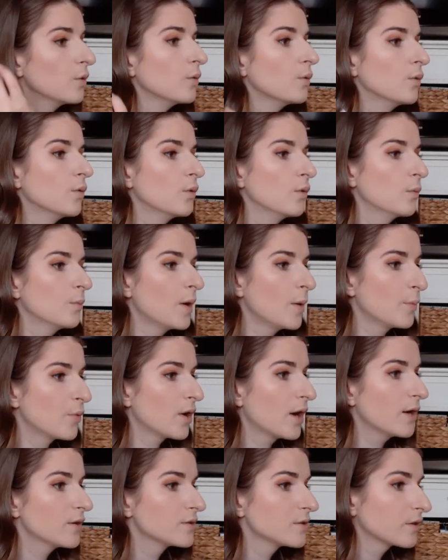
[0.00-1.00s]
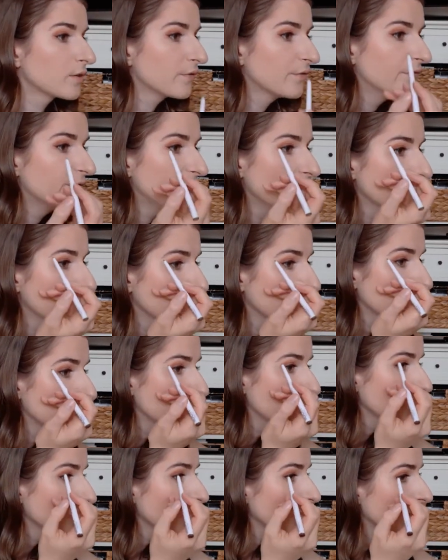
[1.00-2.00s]
Oh, my brows look
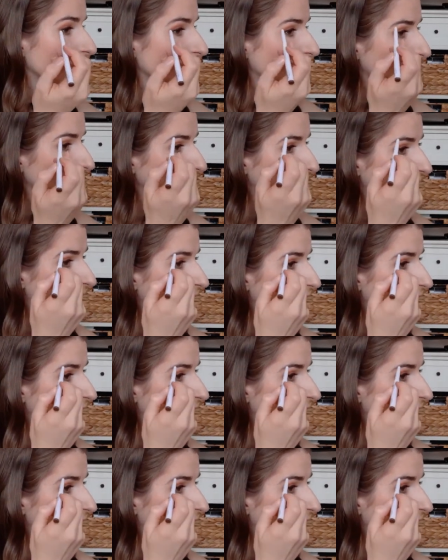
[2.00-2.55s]
full. Oh my